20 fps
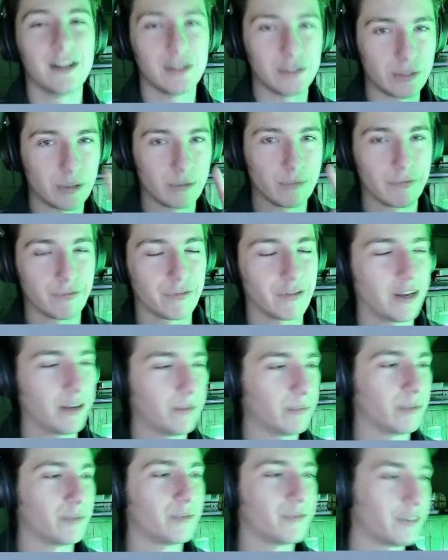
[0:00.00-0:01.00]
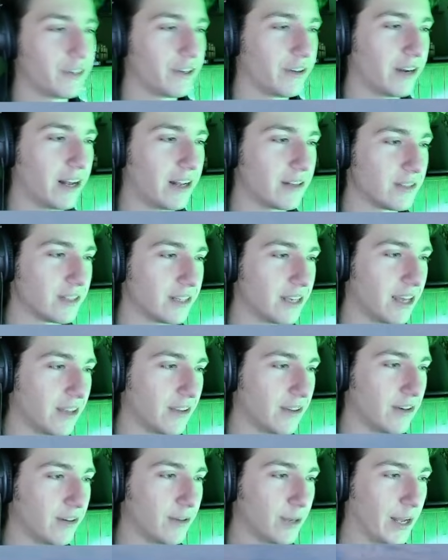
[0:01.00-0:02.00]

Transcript: don't fret, we'll figure it out together.